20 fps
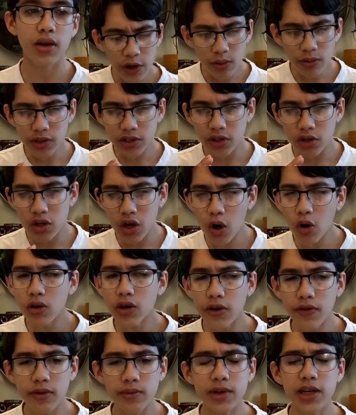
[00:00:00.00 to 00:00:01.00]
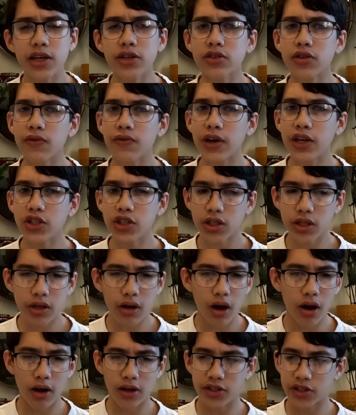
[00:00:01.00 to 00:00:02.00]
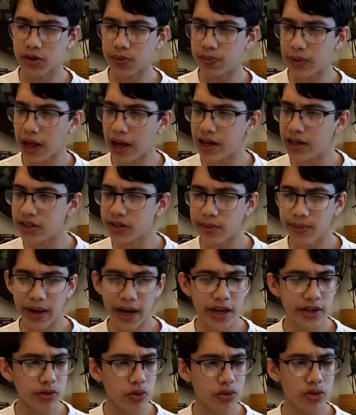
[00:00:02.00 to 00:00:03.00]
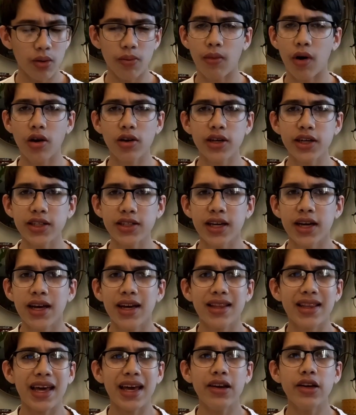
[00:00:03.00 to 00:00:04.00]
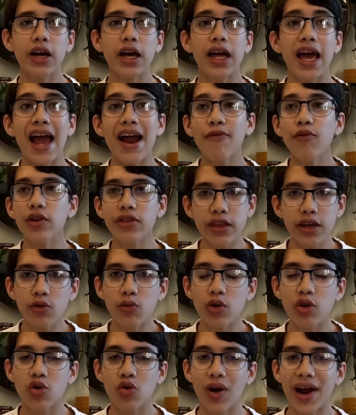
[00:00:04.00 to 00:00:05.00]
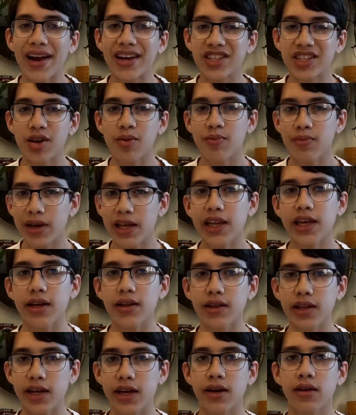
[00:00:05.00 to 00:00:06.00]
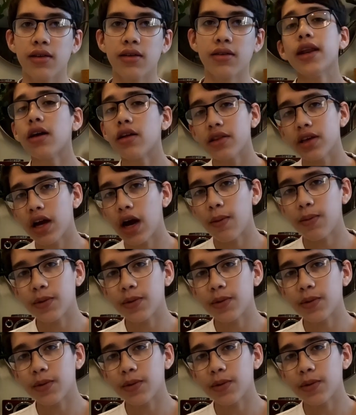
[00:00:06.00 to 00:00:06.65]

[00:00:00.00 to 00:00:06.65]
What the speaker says: If there was no government intervention on supply and demand or the market, then everything would crash immediately. Then on the